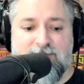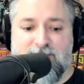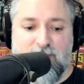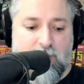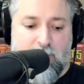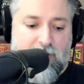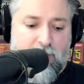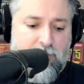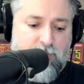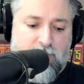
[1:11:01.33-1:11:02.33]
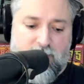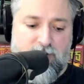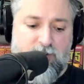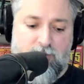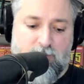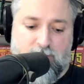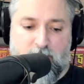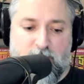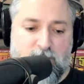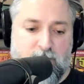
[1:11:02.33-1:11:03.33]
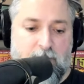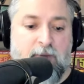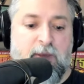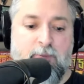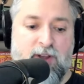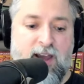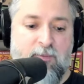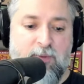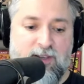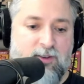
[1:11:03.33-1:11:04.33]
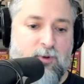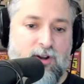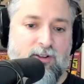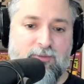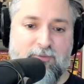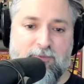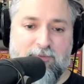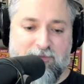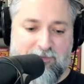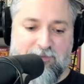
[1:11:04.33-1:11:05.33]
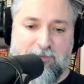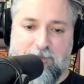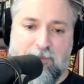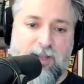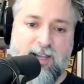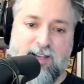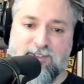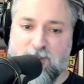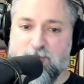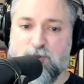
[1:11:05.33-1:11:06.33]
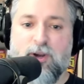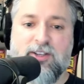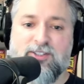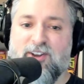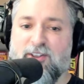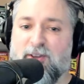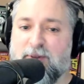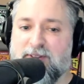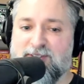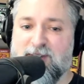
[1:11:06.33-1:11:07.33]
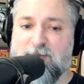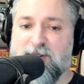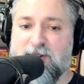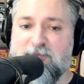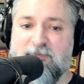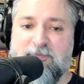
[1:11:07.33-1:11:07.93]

doing what I always wanted to do, which was make people happy while playing some tricks on them at the same time.